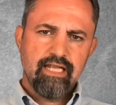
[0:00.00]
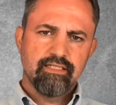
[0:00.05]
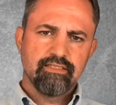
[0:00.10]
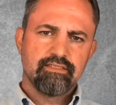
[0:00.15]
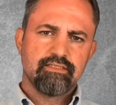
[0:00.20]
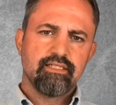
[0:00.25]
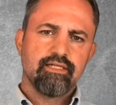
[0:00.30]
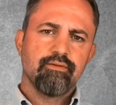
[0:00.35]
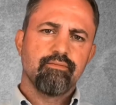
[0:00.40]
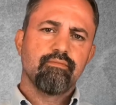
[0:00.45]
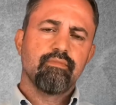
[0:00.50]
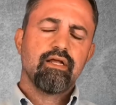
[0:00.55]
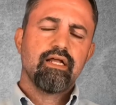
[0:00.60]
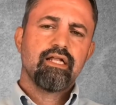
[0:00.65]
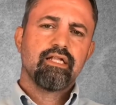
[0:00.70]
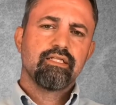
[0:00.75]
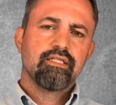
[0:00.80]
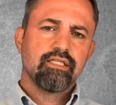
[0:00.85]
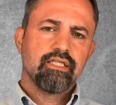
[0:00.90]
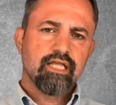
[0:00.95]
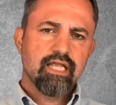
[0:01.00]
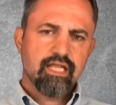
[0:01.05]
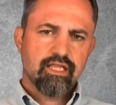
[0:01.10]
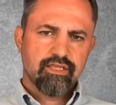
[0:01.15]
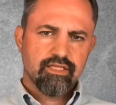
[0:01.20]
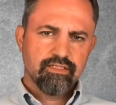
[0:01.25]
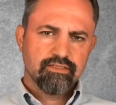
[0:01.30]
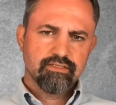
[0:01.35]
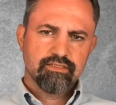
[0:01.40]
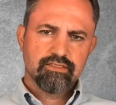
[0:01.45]
them,
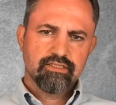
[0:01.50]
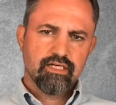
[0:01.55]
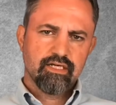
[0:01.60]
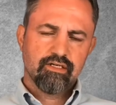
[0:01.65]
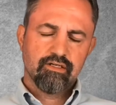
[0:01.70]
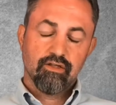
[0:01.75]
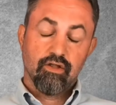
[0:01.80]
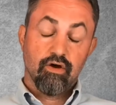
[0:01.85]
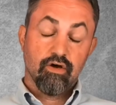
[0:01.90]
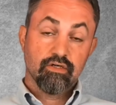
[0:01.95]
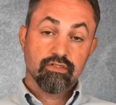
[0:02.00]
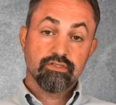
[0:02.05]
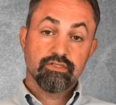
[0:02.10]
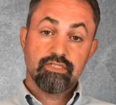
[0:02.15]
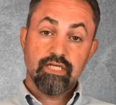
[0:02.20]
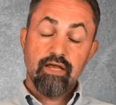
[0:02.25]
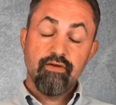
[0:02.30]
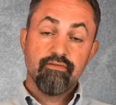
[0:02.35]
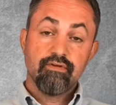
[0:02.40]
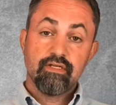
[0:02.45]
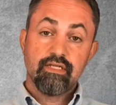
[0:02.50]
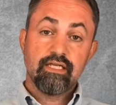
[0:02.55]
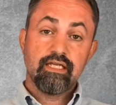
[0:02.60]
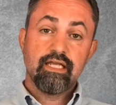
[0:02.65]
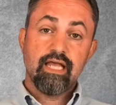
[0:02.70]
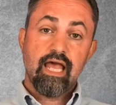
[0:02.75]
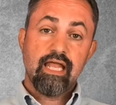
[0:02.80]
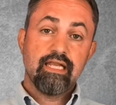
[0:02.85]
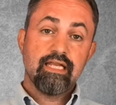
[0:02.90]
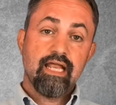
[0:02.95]
lengthens their longevity,
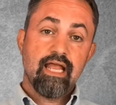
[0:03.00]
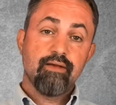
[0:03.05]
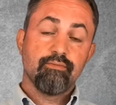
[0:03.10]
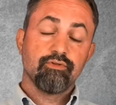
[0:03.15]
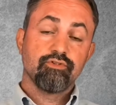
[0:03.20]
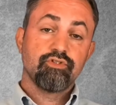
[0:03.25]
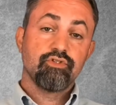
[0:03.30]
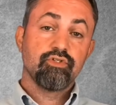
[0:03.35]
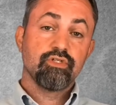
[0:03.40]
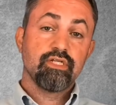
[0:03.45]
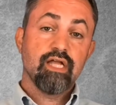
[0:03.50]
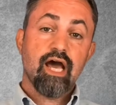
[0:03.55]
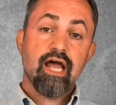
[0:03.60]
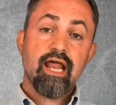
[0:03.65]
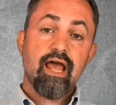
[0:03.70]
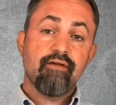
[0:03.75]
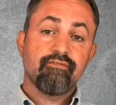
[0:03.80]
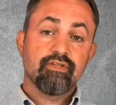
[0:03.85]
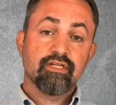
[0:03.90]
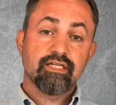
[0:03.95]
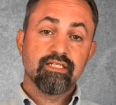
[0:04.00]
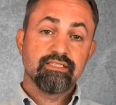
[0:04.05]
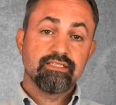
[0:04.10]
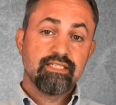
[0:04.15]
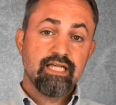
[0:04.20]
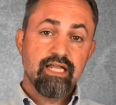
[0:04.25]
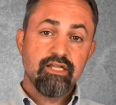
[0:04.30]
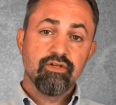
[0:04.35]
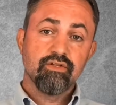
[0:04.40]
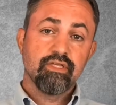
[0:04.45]
and enables you to not have to
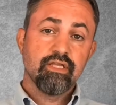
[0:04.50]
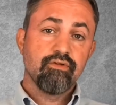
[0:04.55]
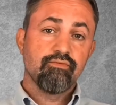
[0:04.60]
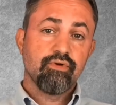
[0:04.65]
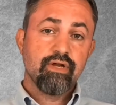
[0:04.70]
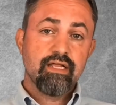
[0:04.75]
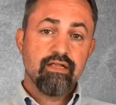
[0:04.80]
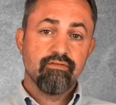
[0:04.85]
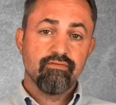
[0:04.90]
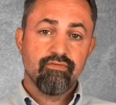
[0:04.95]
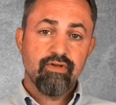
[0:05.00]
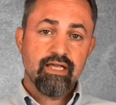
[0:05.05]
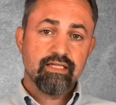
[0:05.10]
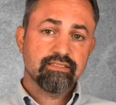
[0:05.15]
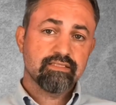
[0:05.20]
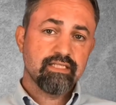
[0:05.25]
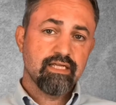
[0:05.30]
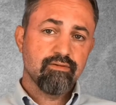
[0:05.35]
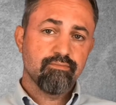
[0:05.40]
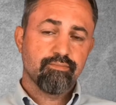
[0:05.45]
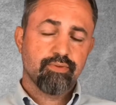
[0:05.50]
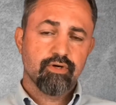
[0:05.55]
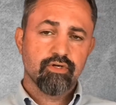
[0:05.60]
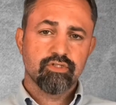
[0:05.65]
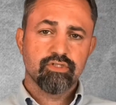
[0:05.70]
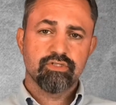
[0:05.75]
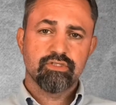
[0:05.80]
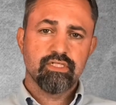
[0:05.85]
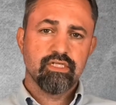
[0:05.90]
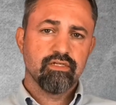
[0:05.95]
continually reinvest in
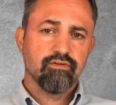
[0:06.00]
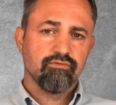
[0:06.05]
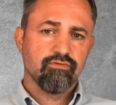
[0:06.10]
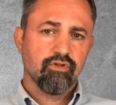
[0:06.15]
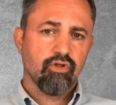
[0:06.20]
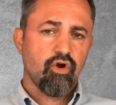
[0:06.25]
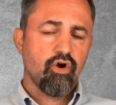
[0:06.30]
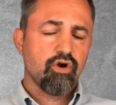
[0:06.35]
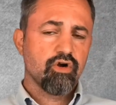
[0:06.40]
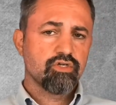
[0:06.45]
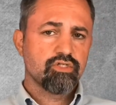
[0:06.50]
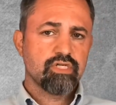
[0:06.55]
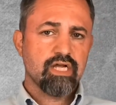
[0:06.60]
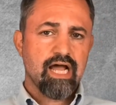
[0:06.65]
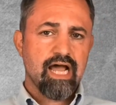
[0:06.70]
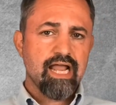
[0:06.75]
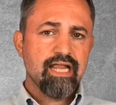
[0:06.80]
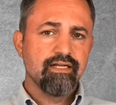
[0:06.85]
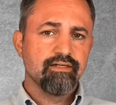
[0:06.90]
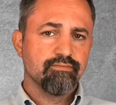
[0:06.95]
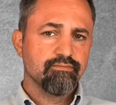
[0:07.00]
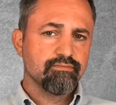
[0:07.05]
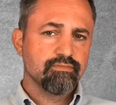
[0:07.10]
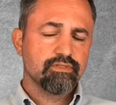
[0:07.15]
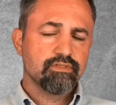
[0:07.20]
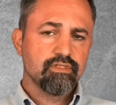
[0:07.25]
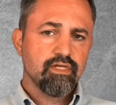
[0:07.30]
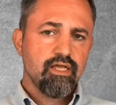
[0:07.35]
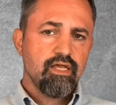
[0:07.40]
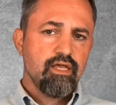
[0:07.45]
purchasing of large
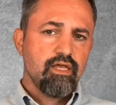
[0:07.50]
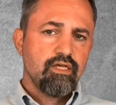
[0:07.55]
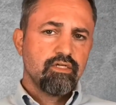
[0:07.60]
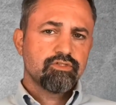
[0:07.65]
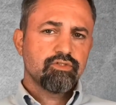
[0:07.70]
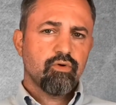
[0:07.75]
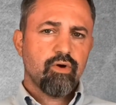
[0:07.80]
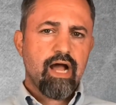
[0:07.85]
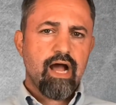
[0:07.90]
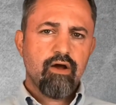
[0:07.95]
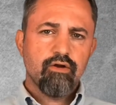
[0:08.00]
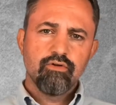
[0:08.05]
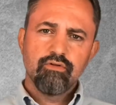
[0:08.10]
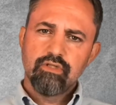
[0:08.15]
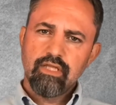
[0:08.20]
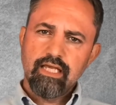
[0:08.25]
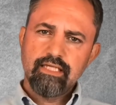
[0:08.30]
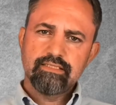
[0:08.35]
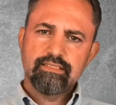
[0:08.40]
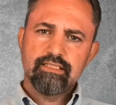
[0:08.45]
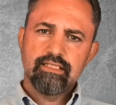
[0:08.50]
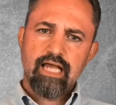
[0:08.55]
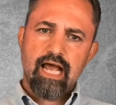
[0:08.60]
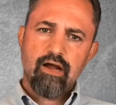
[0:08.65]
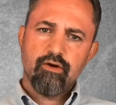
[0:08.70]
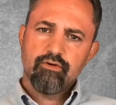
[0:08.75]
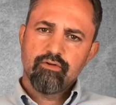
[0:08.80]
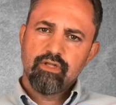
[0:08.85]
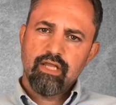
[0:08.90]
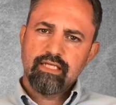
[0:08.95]
items. So how do
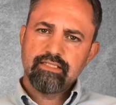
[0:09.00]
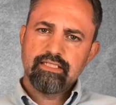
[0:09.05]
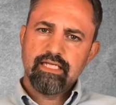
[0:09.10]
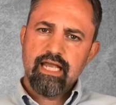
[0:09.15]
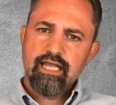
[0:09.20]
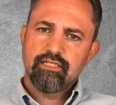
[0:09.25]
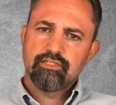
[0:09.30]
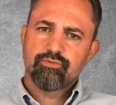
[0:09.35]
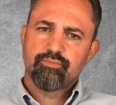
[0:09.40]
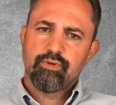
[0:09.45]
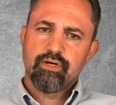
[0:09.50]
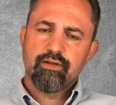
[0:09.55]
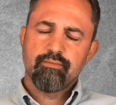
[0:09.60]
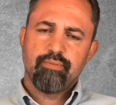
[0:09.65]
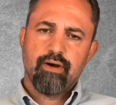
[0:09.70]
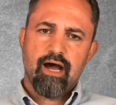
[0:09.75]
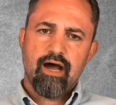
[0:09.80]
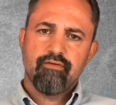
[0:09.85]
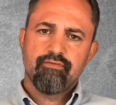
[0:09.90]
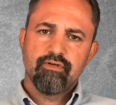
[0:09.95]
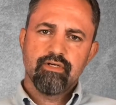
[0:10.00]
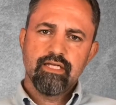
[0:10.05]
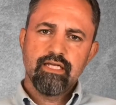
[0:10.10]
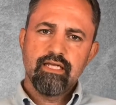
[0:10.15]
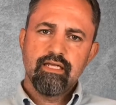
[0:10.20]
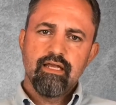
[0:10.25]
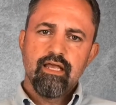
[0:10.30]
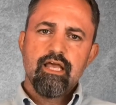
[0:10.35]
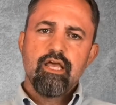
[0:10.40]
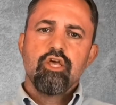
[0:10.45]
lazy hands bring
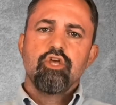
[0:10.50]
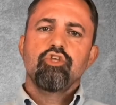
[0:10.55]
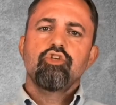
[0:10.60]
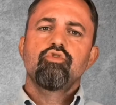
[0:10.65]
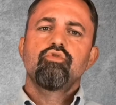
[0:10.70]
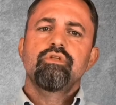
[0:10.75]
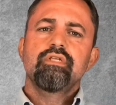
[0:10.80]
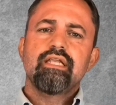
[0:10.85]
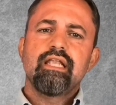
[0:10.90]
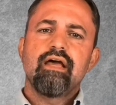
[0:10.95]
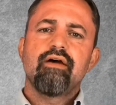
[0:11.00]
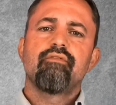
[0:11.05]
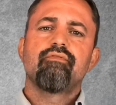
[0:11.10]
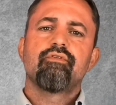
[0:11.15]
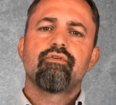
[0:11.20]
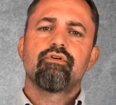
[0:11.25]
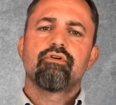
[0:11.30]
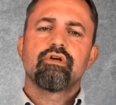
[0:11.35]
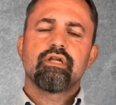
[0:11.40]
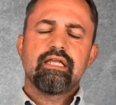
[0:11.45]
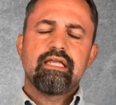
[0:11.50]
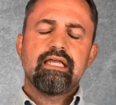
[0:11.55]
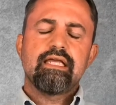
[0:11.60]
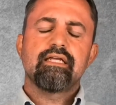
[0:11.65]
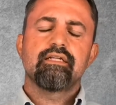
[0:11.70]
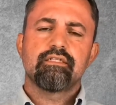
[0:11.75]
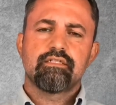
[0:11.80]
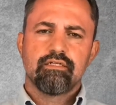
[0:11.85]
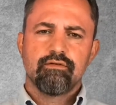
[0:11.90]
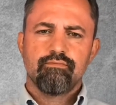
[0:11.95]
poverty? You never
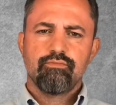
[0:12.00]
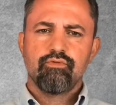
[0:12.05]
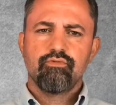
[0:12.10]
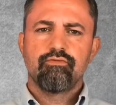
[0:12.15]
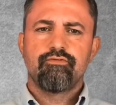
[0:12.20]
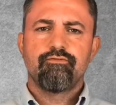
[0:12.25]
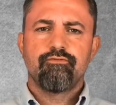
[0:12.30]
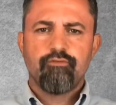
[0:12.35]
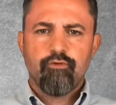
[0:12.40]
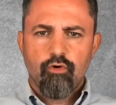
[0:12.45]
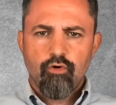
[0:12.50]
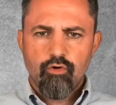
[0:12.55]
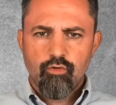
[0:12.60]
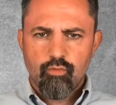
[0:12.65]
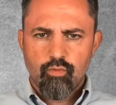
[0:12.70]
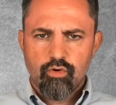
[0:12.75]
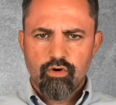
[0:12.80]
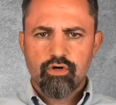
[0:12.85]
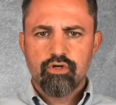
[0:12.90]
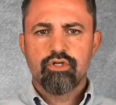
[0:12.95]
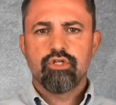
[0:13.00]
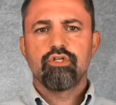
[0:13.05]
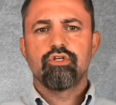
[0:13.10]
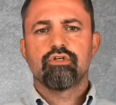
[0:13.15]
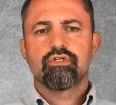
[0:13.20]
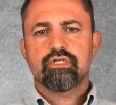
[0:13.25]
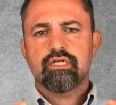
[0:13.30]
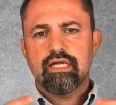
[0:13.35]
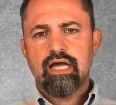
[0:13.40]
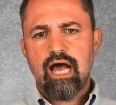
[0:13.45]
get to move forward.
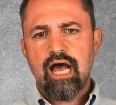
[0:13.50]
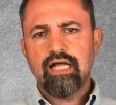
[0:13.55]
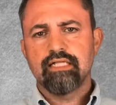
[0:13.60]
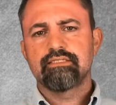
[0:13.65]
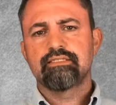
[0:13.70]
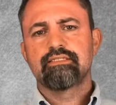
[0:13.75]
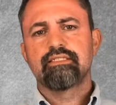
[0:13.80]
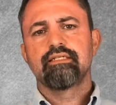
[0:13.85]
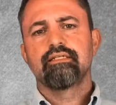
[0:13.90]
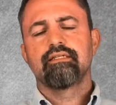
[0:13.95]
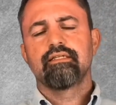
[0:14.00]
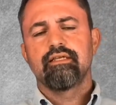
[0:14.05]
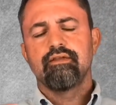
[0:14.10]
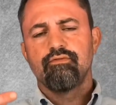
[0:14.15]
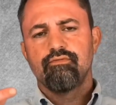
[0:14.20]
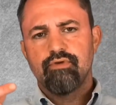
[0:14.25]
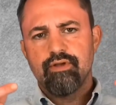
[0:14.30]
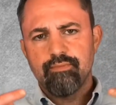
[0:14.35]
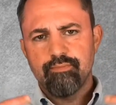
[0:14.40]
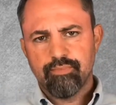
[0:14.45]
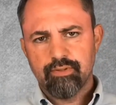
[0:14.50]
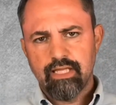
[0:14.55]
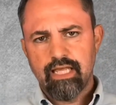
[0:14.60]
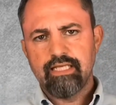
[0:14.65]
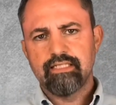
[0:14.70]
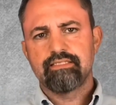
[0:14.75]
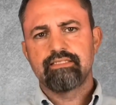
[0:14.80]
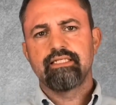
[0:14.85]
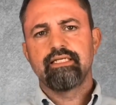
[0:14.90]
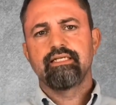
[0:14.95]
You're constantly
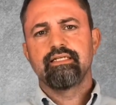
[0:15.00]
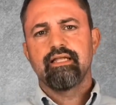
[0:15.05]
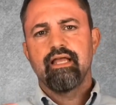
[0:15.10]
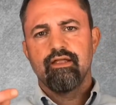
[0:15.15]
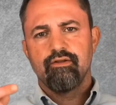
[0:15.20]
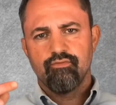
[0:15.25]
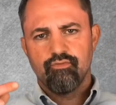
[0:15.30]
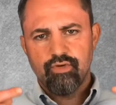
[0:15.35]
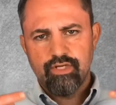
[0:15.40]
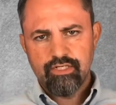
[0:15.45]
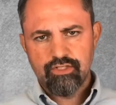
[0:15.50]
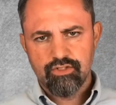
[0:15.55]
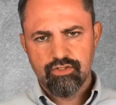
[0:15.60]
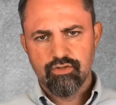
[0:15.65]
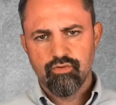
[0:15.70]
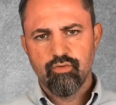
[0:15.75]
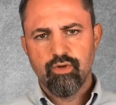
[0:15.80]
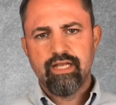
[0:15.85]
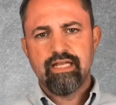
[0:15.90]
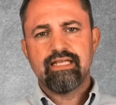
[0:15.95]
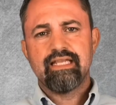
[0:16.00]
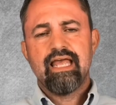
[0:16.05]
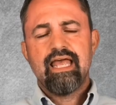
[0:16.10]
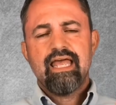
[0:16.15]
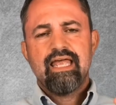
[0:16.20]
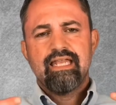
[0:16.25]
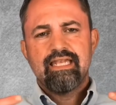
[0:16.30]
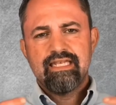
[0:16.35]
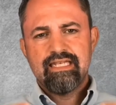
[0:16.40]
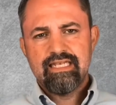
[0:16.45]
replacing and redoing,
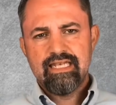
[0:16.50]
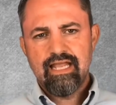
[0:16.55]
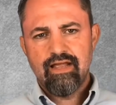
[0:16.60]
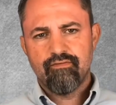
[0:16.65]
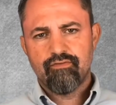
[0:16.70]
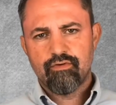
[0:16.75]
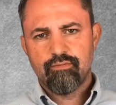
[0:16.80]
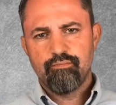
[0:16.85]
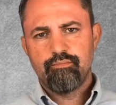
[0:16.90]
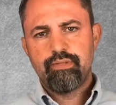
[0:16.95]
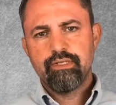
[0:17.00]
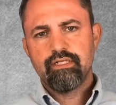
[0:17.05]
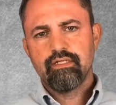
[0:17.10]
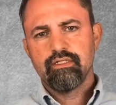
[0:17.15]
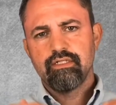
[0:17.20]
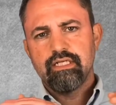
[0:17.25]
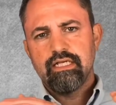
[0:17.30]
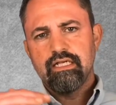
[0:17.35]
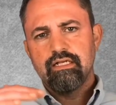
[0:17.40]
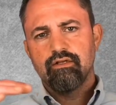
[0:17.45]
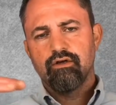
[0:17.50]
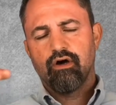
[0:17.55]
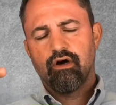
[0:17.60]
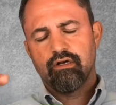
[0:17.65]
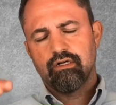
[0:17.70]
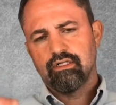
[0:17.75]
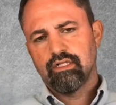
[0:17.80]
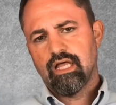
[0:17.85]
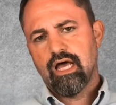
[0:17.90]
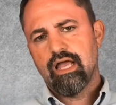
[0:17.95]
never building on
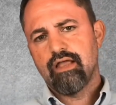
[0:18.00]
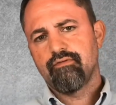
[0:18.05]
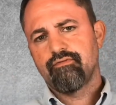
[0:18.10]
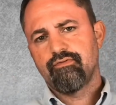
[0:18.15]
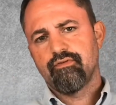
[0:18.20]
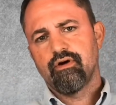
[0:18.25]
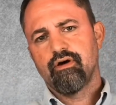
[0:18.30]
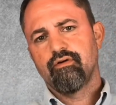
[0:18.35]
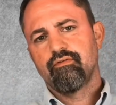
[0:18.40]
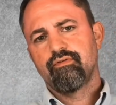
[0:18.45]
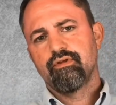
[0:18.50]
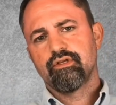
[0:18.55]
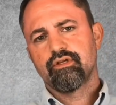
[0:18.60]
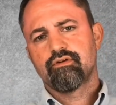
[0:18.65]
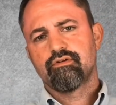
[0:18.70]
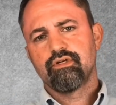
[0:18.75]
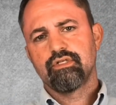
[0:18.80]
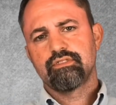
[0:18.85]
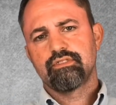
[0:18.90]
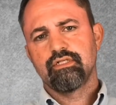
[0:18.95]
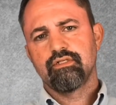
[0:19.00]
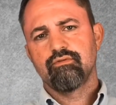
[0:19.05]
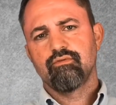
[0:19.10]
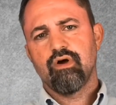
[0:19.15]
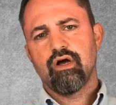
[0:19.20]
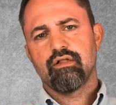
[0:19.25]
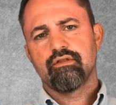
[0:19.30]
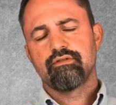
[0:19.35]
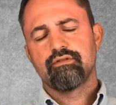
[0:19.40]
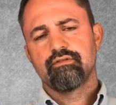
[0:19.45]
a life of increasing
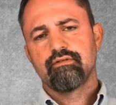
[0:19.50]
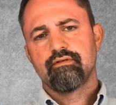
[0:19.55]
wealth.